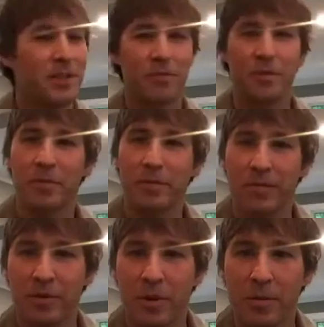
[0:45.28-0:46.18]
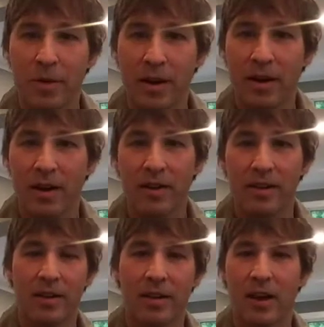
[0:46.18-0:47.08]
from
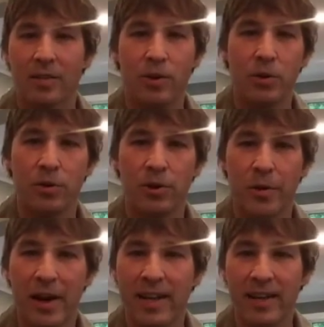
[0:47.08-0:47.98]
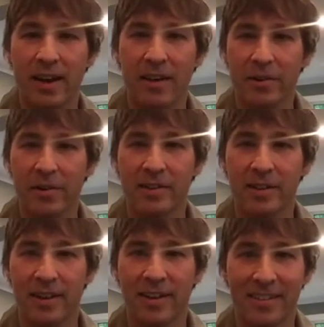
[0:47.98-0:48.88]
kind of cooler, rainy Calgary today.